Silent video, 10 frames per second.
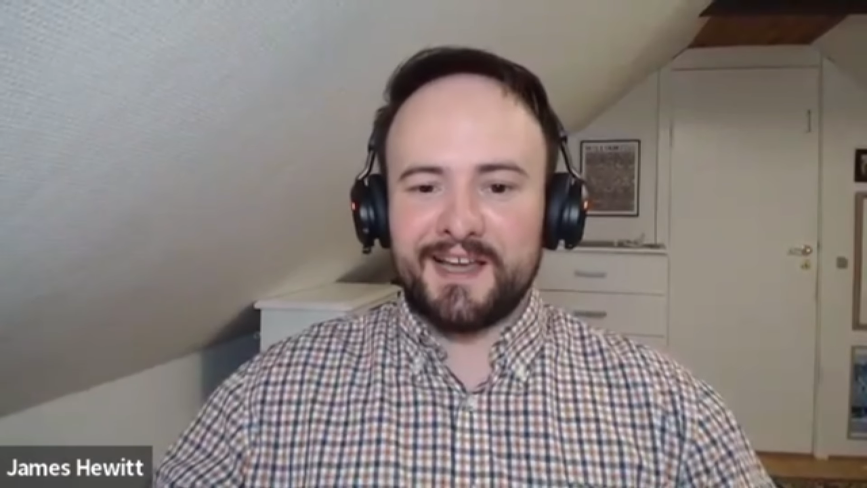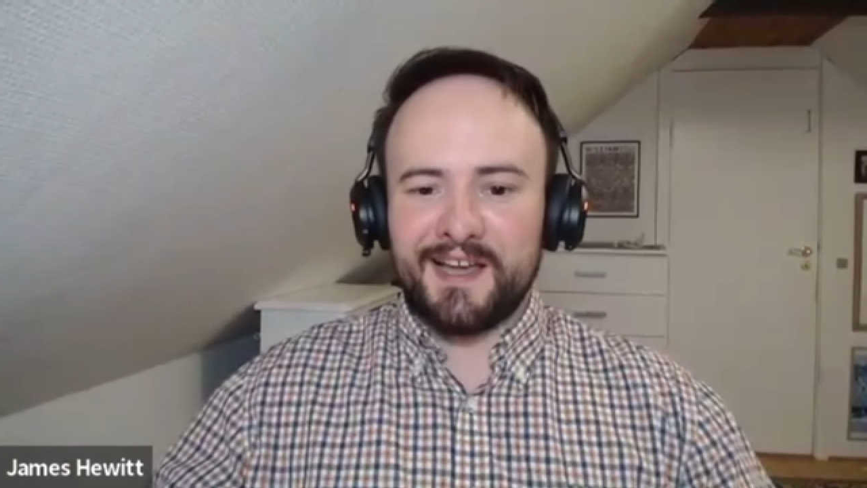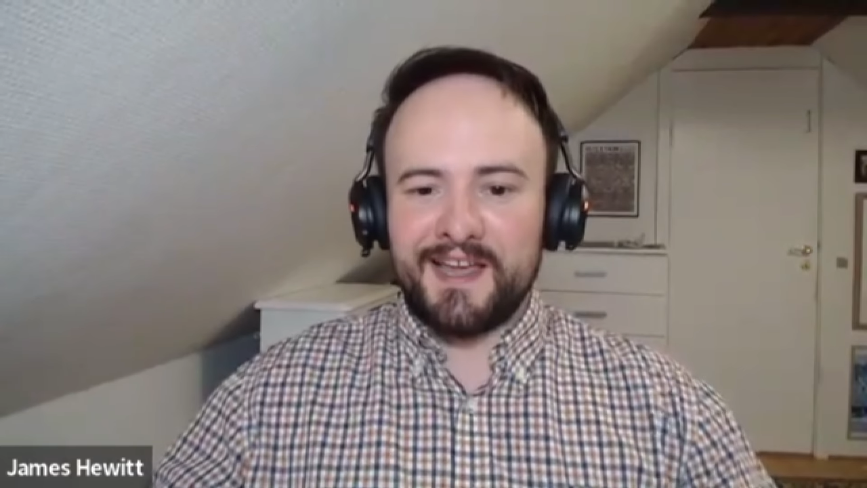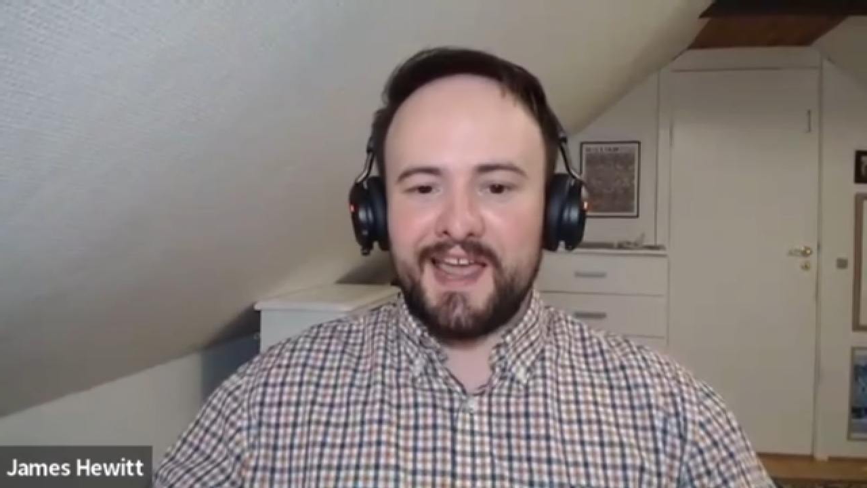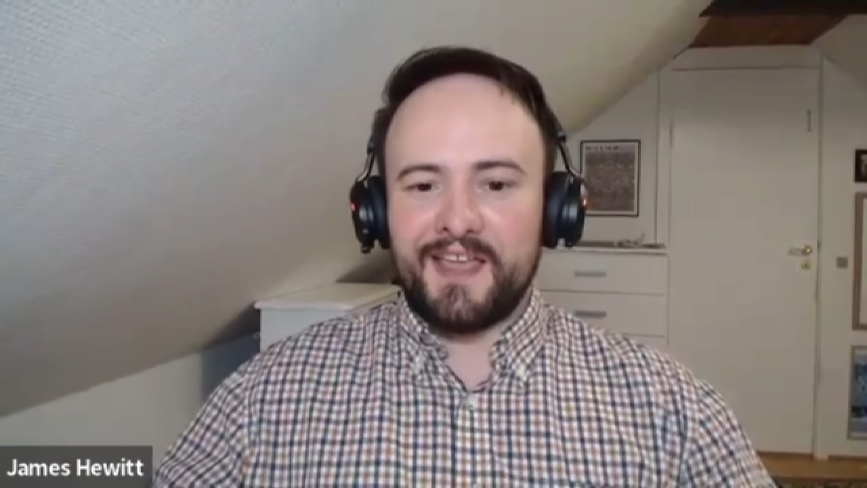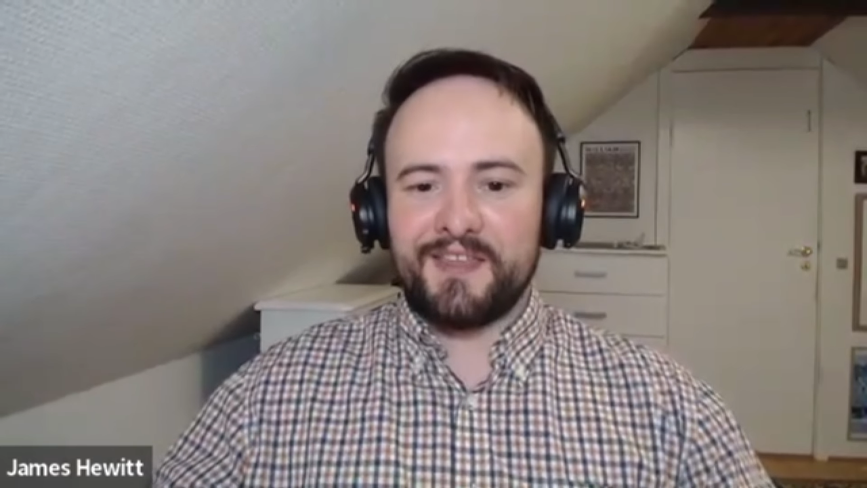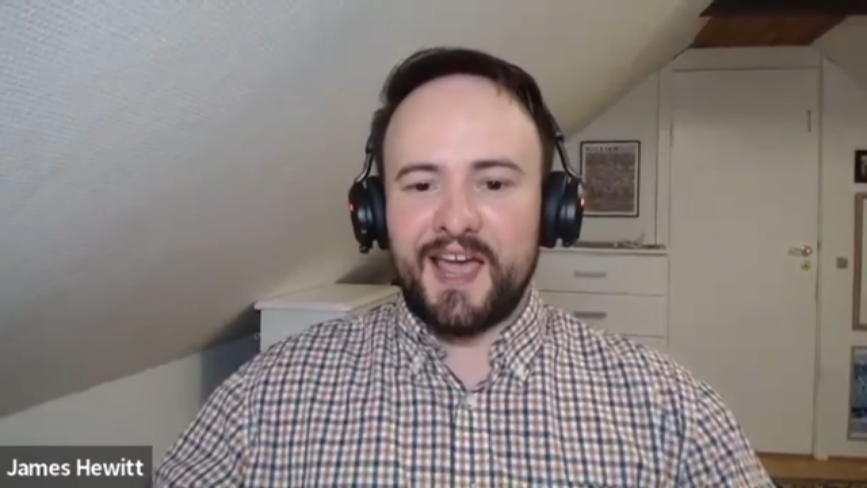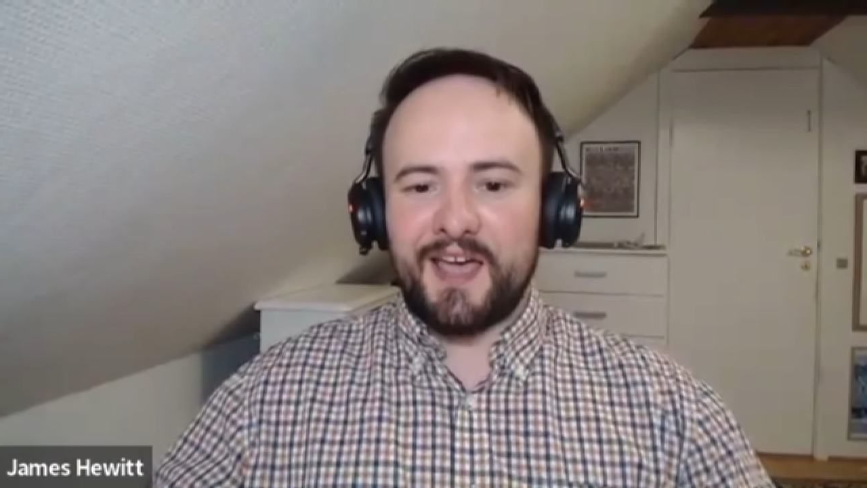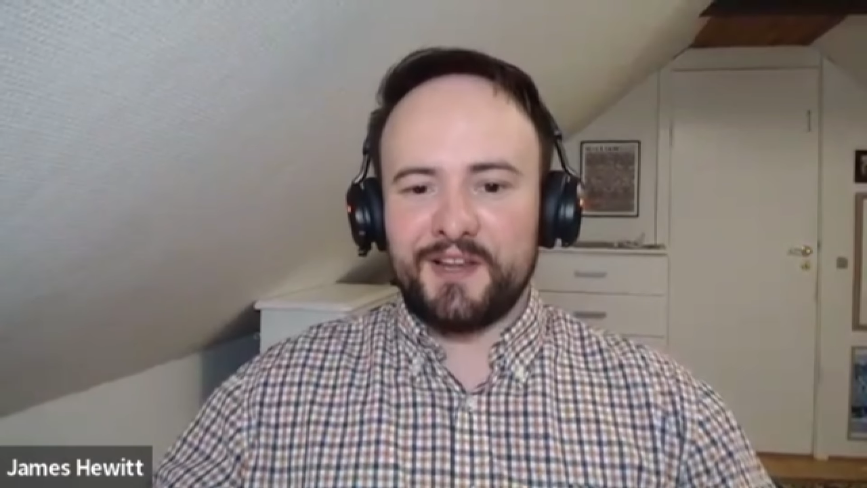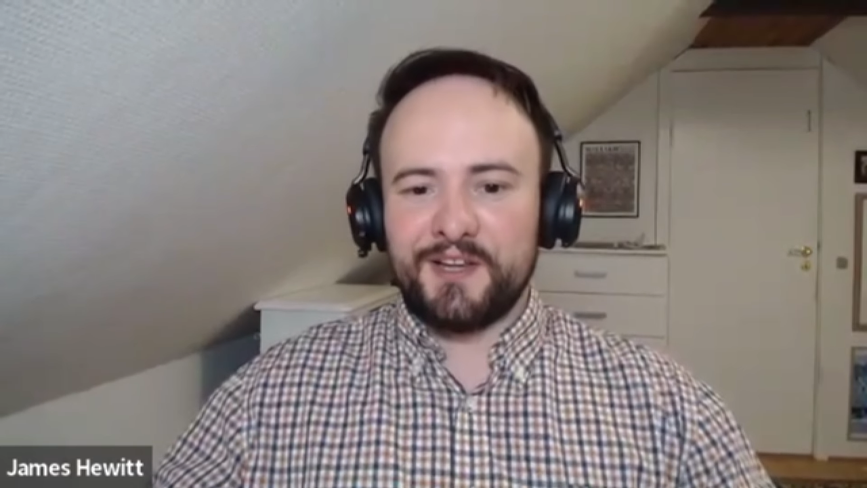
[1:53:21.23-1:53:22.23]

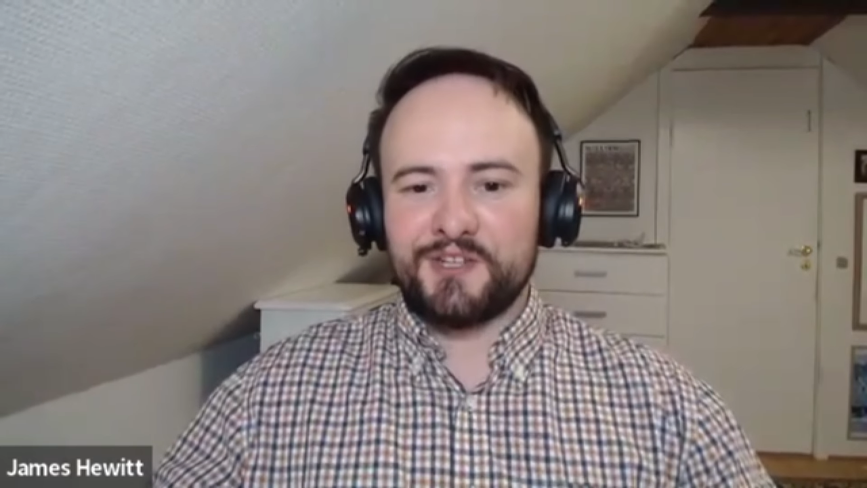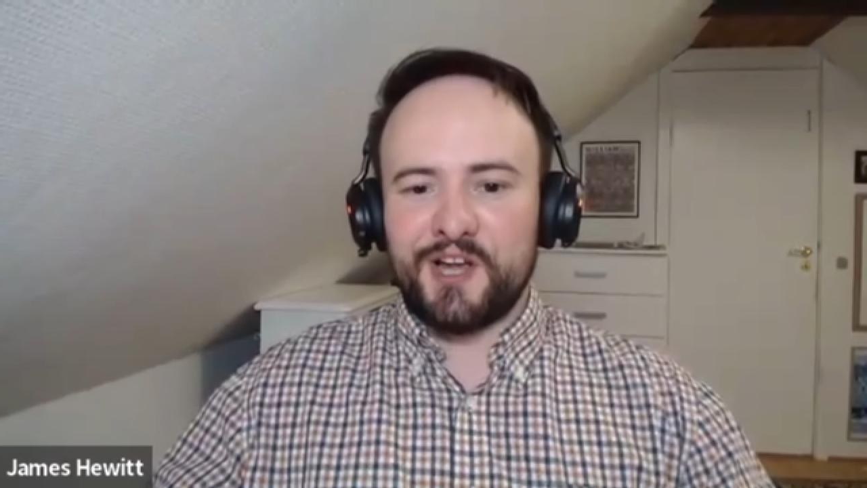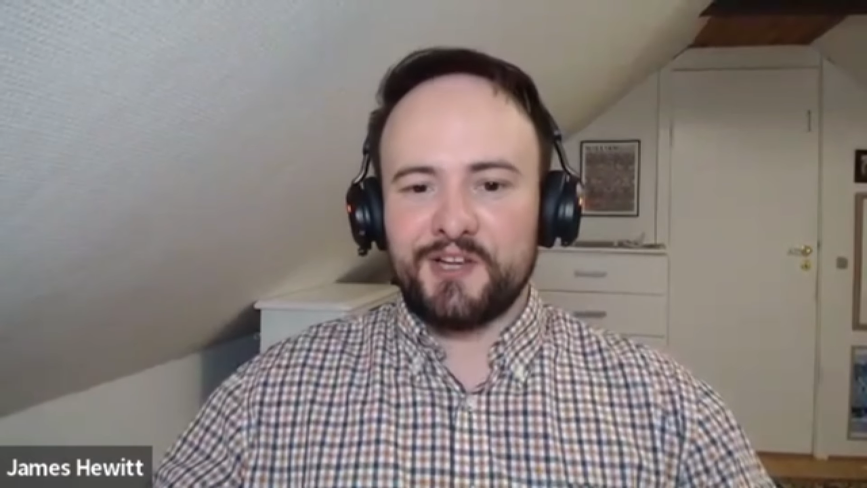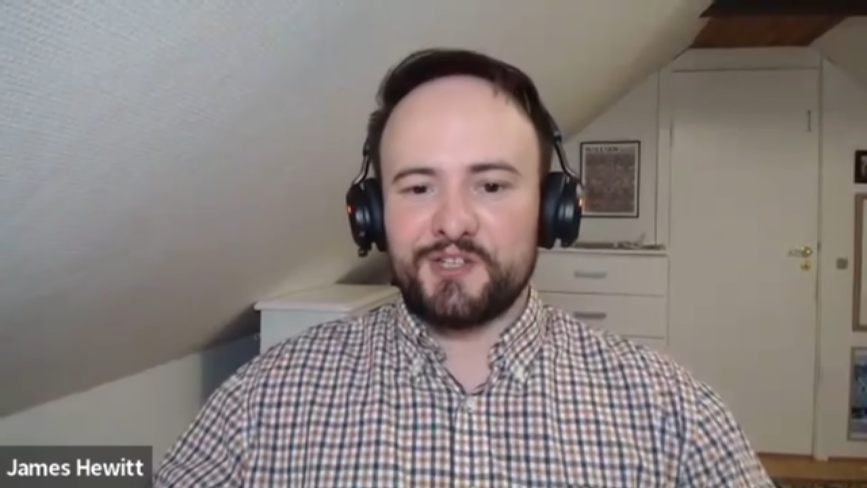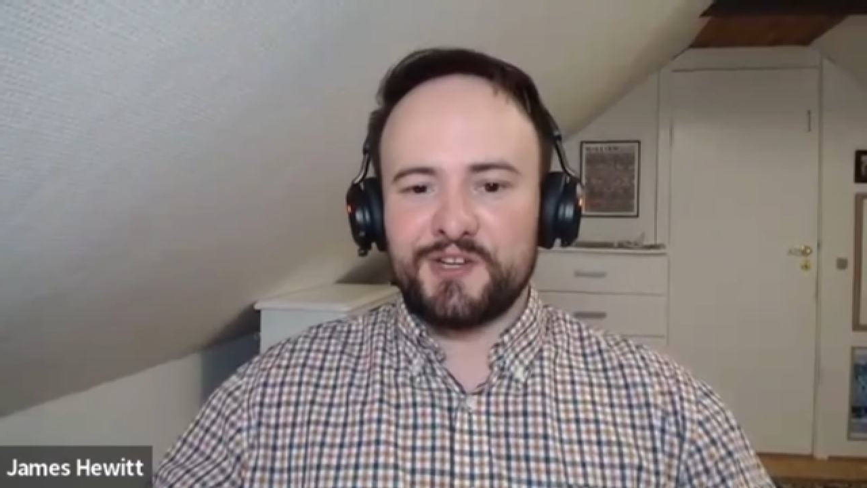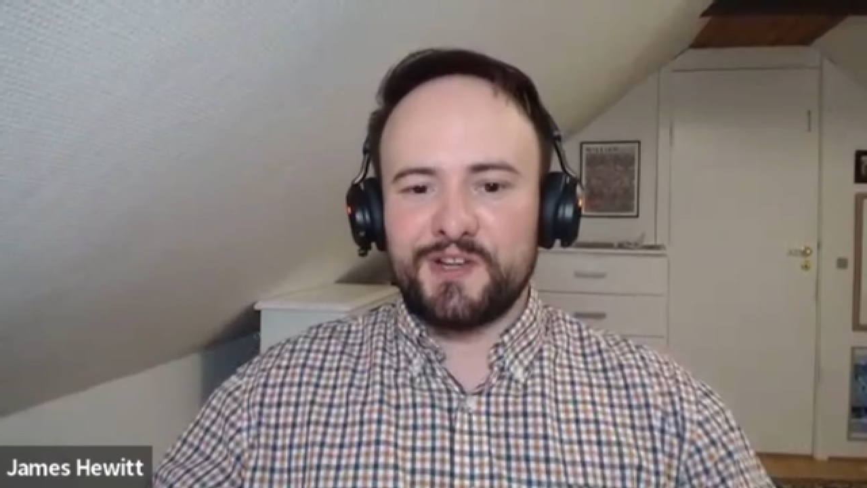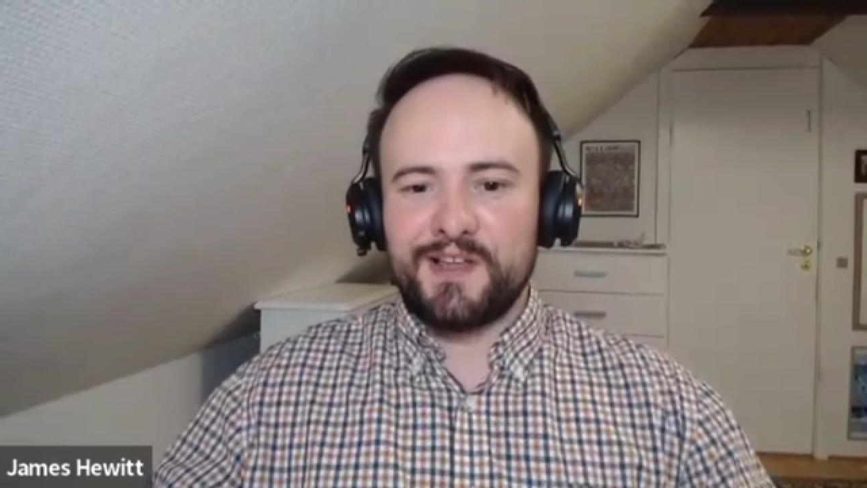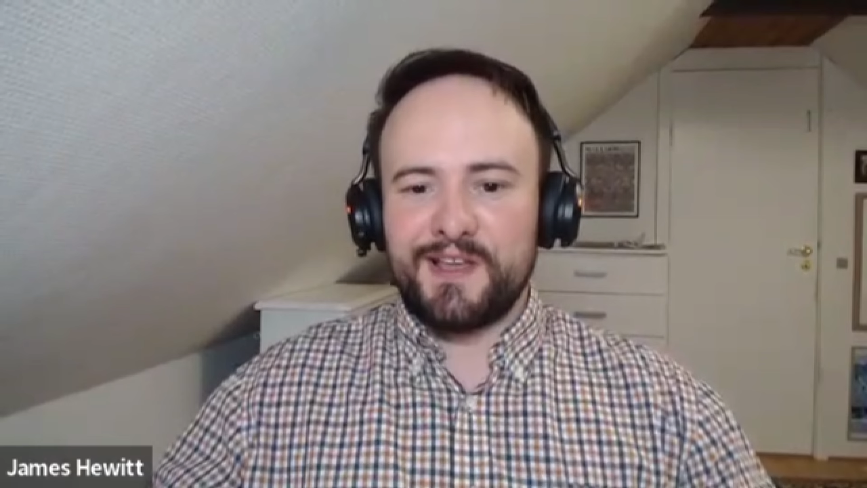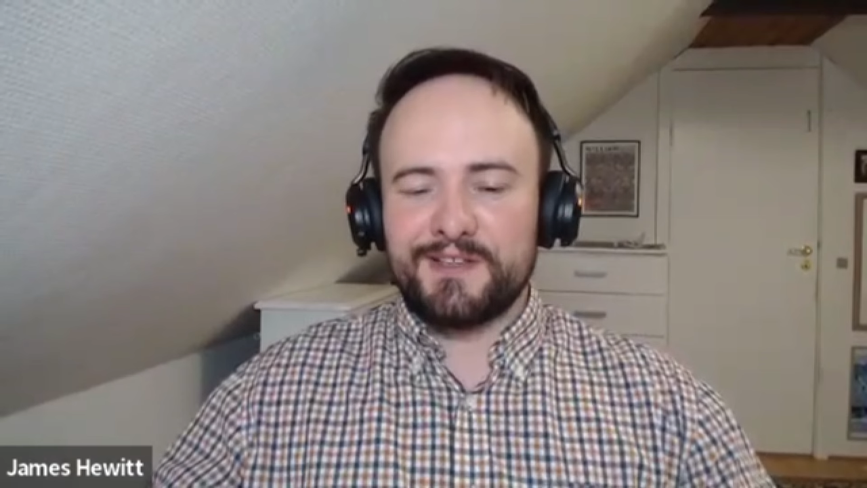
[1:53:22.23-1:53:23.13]
the Catholic Church.